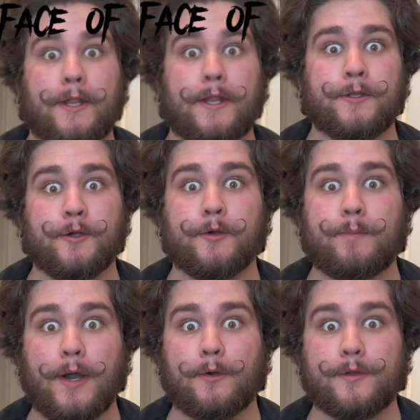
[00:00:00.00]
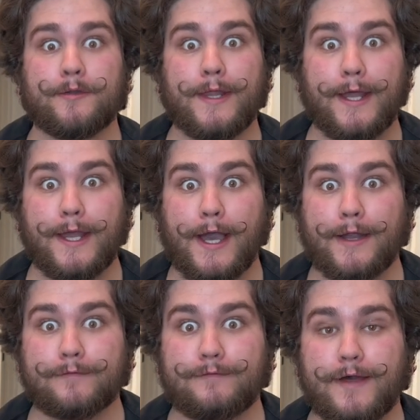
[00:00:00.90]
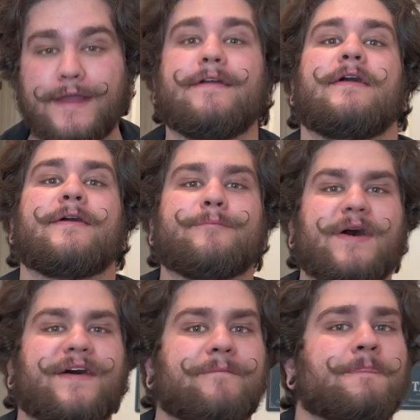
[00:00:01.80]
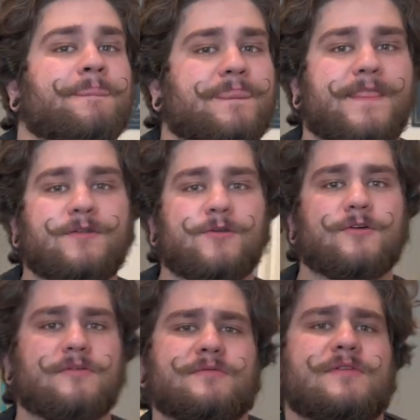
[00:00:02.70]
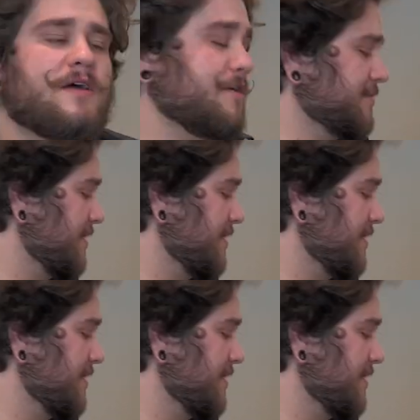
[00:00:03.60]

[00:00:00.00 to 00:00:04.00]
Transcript: a new opponent that I gotta fight. But the noodles are